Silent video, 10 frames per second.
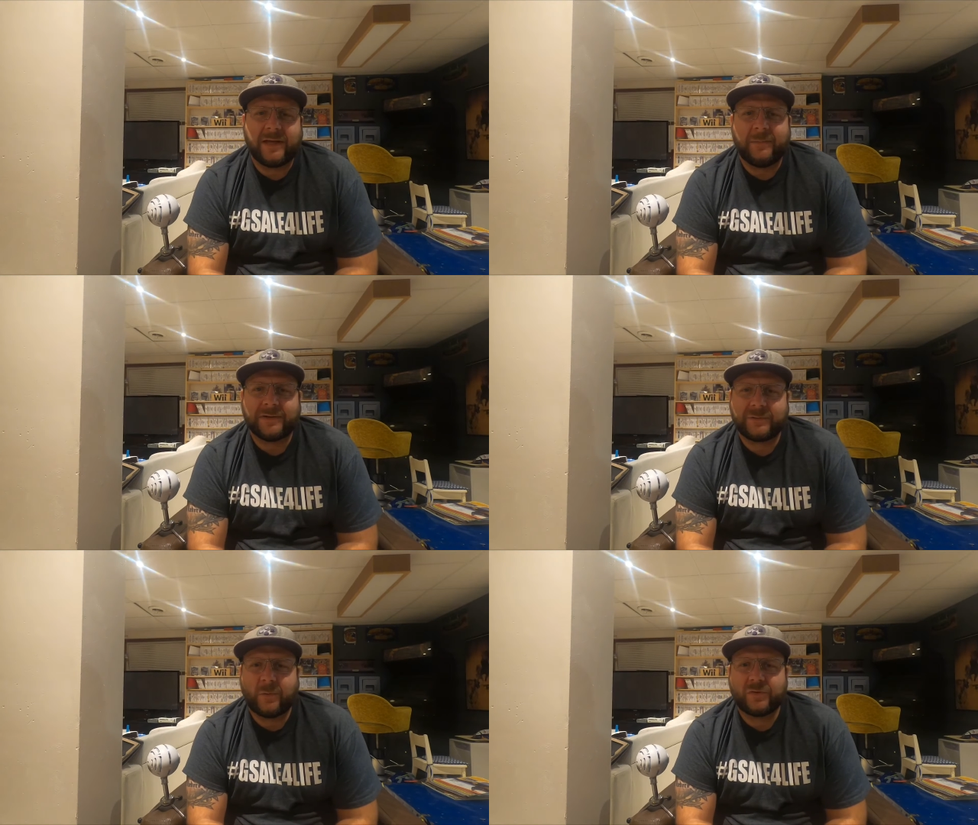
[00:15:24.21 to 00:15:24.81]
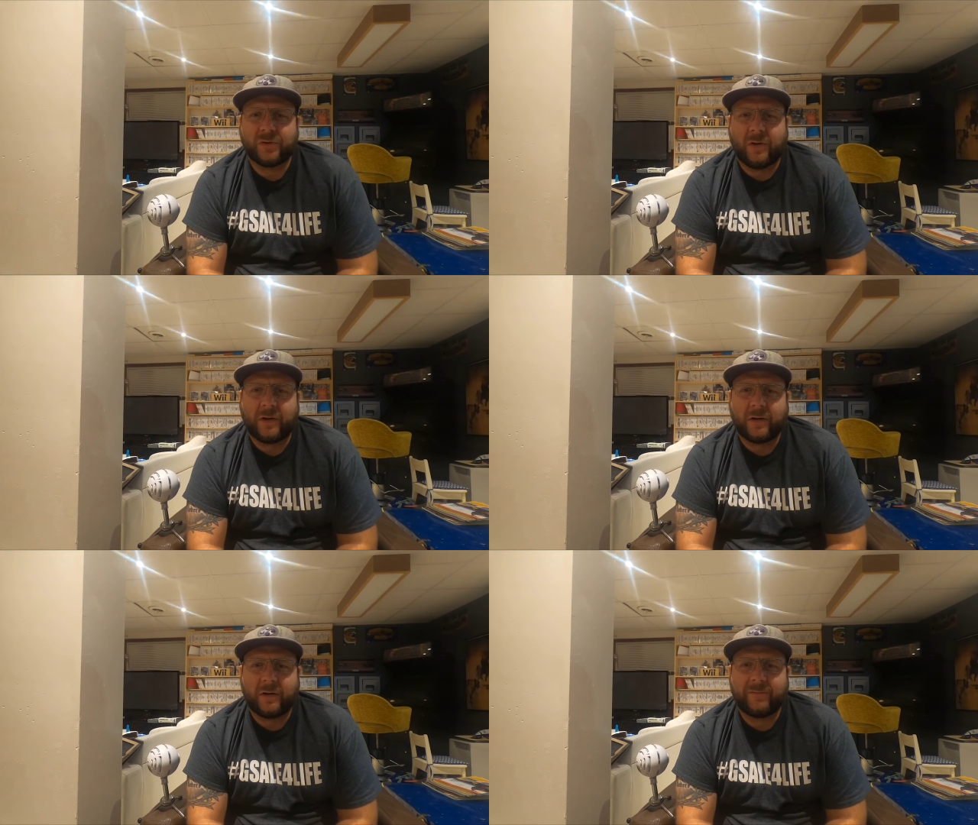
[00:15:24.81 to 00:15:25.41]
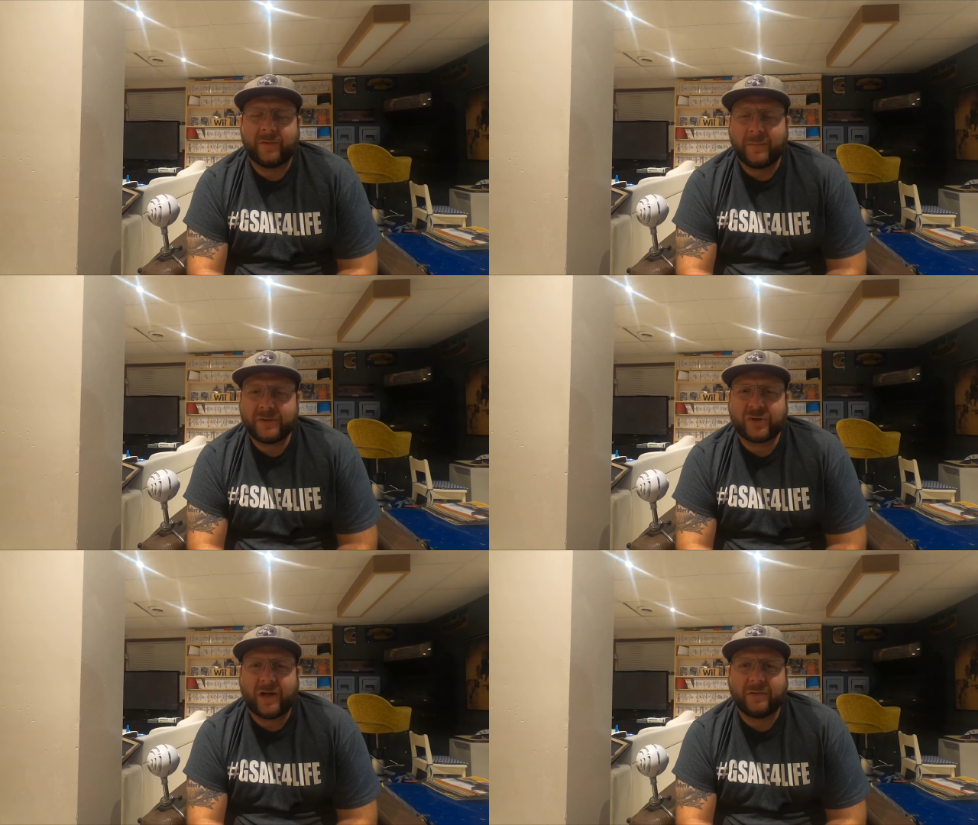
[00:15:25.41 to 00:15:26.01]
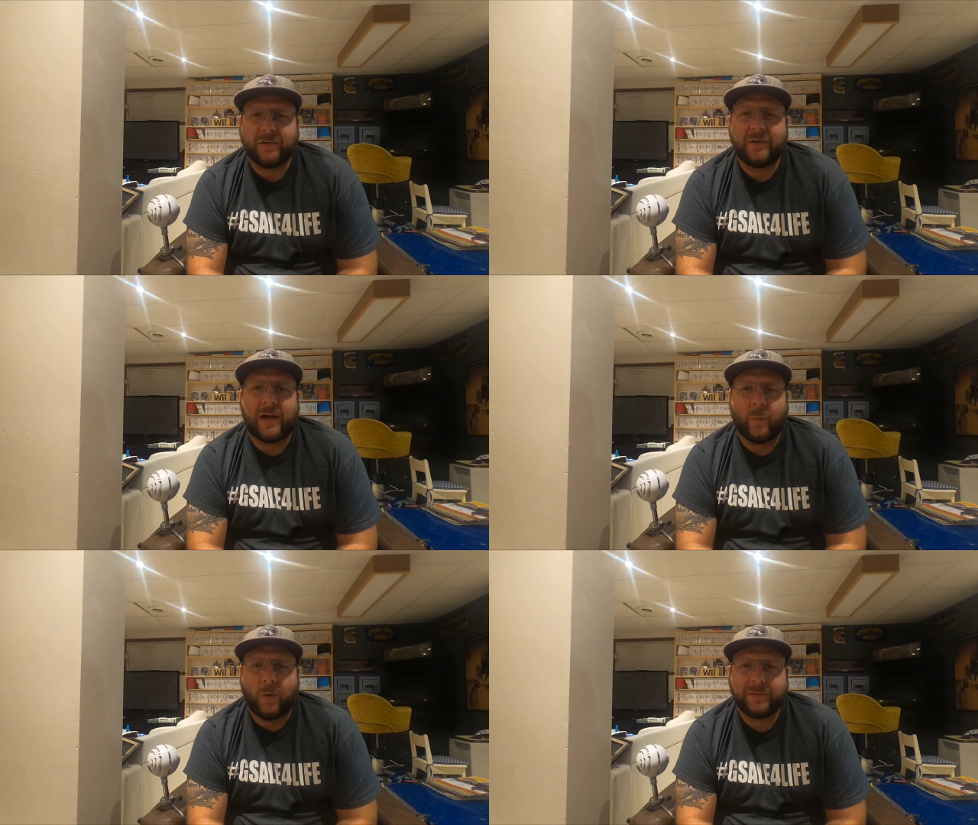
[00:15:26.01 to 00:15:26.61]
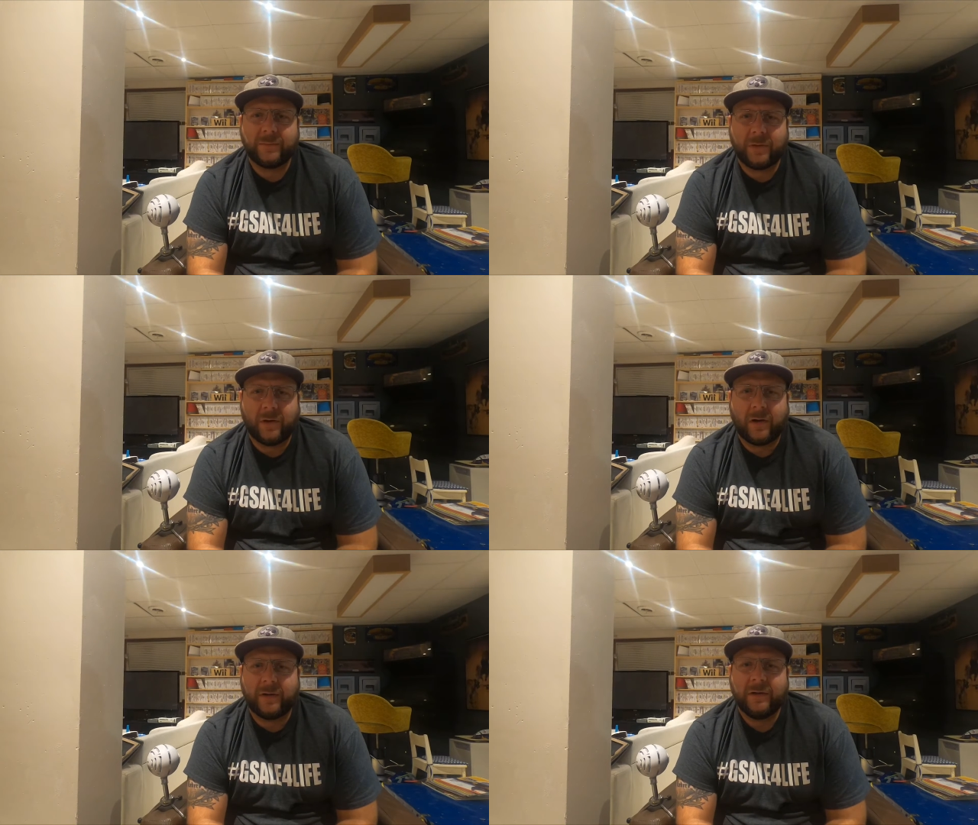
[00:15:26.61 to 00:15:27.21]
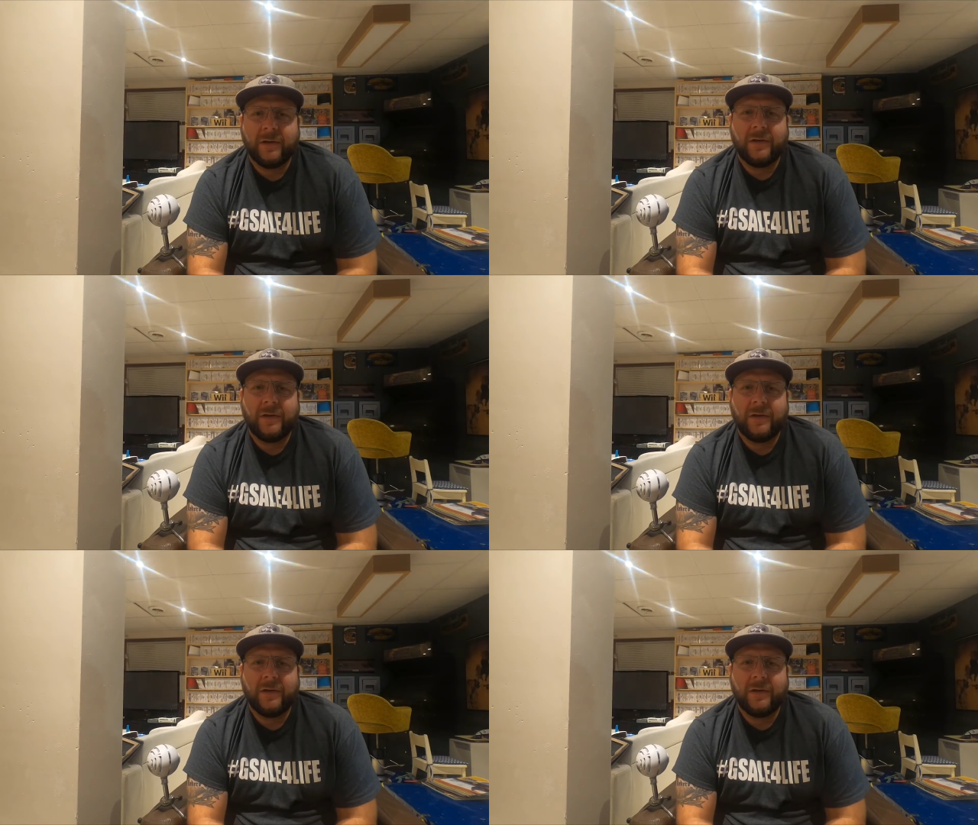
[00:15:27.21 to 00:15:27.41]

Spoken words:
in my storage locker from my childhood. I want them gone.